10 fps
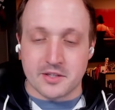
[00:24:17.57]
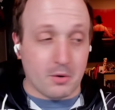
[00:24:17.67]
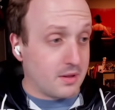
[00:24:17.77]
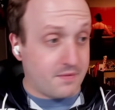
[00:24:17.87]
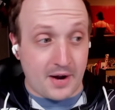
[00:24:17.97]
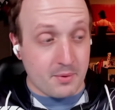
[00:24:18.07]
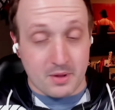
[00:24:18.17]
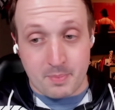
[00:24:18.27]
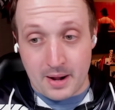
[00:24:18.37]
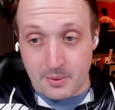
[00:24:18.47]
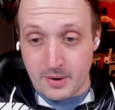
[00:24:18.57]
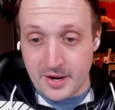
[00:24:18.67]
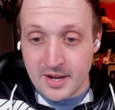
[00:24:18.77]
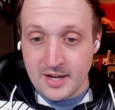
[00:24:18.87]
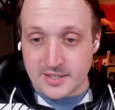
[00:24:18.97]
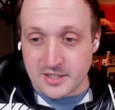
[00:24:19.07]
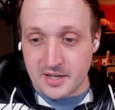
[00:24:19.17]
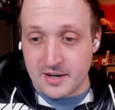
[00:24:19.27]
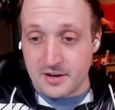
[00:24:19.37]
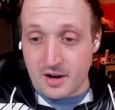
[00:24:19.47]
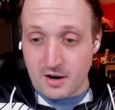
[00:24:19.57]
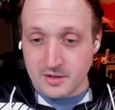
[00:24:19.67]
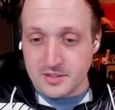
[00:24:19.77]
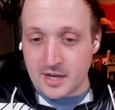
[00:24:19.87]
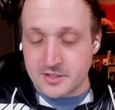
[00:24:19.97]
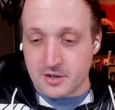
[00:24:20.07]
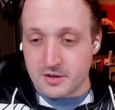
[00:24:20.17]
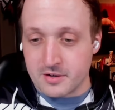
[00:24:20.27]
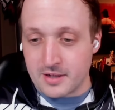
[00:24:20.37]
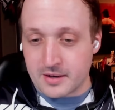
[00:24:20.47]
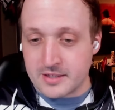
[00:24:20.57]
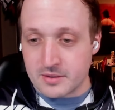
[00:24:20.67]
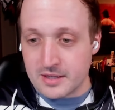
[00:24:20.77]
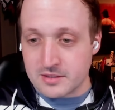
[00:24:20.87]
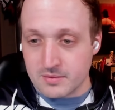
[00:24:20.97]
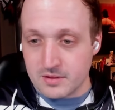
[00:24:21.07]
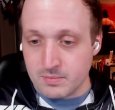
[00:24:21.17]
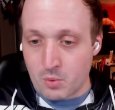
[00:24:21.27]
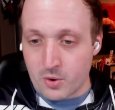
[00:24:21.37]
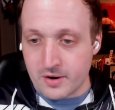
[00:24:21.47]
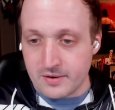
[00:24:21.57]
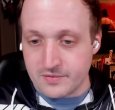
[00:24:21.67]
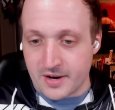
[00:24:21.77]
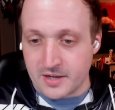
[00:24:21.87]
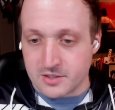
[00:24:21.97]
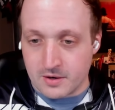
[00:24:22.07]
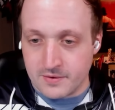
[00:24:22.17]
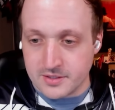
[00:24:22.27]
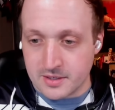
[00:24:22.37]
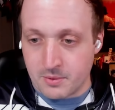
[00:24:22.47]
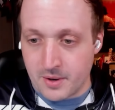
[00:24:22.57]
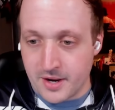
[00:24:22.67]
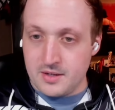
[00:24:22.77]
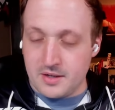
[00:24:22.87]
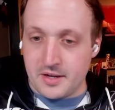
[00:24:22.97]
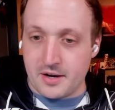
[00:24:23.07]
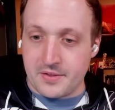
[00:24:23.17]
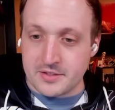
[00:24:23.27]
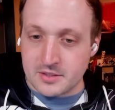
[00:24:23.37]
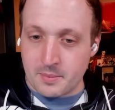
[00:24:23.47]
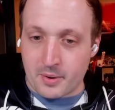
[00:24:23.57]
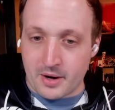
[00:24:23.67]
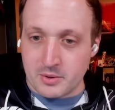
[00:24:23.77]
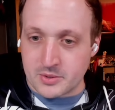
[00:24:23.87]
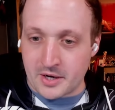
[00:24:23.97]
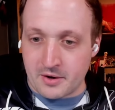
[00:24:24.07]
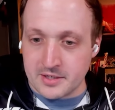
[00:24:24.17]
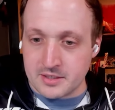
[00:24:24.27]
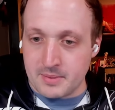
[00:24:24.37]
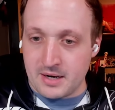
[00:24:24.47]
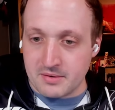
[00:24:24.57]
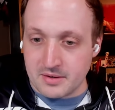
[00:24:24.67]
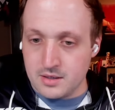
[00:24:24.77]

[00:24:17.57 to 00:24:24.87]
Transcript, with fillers: totally fine with, by the way. It's actually an uncensored, like it's it's more fan service in a way. Yeah, this is the part I was curious about.